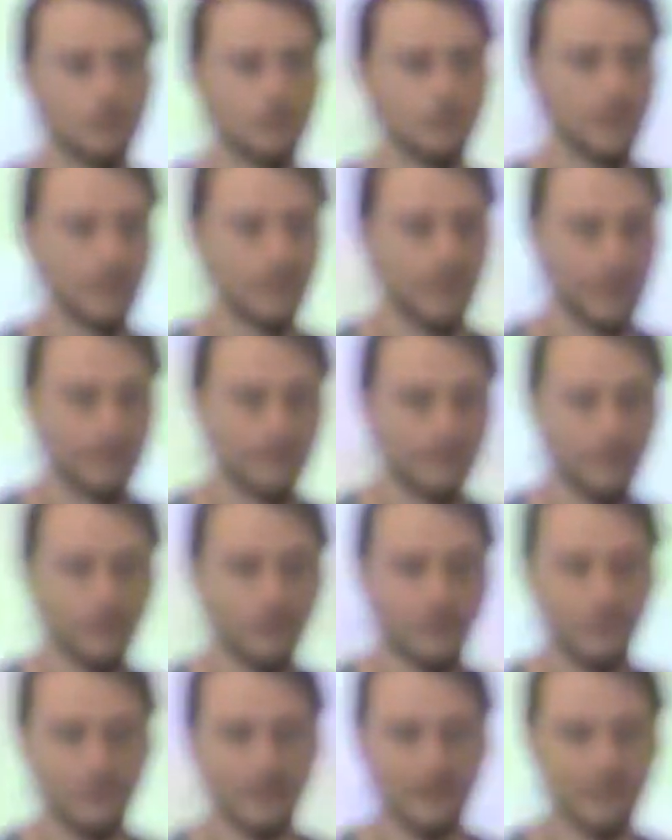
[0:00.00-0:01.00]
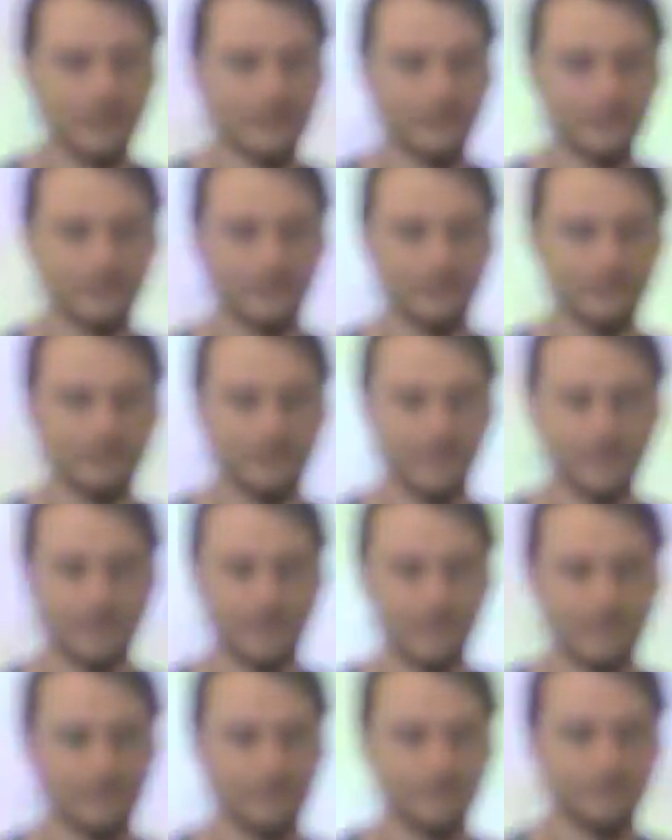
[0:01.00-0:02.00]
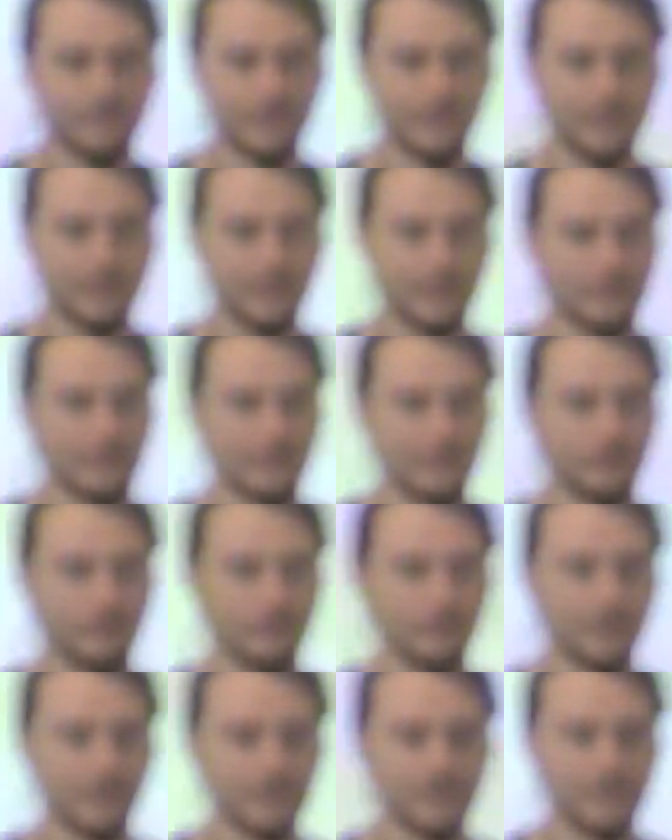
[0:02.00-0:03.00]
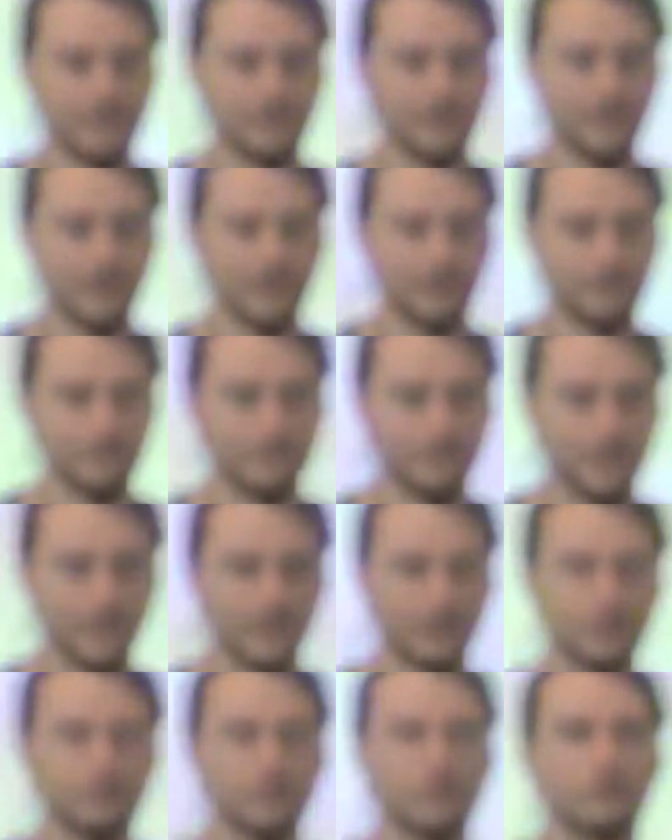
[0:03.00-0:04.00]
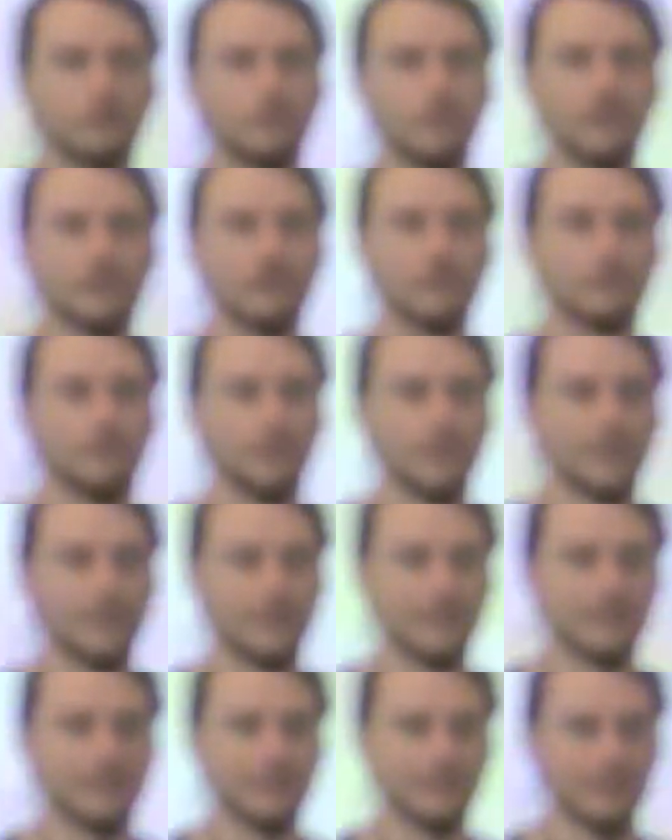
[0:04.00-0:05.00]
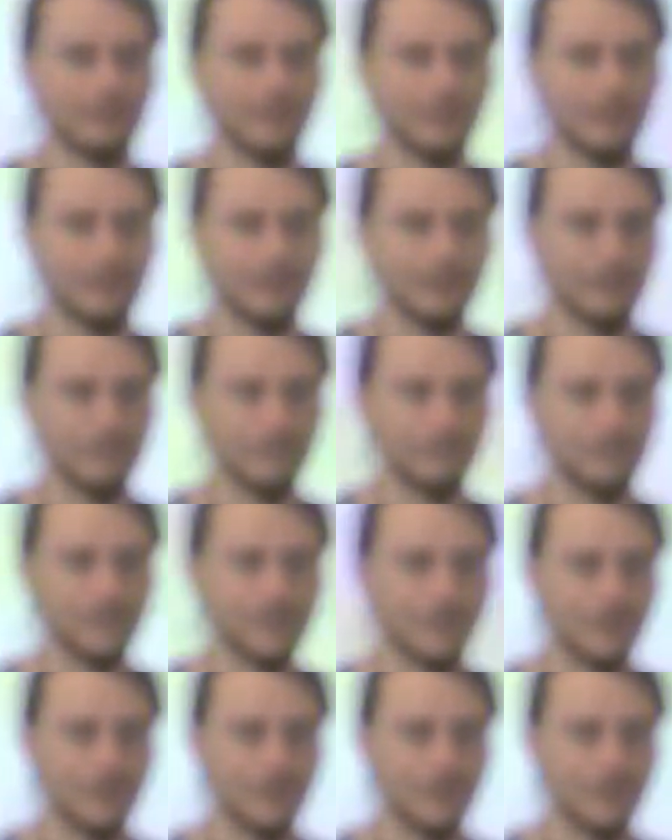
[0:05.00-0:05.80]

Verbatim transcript: will have a combination of real and fake, and then you need some kind of manual work to get it um,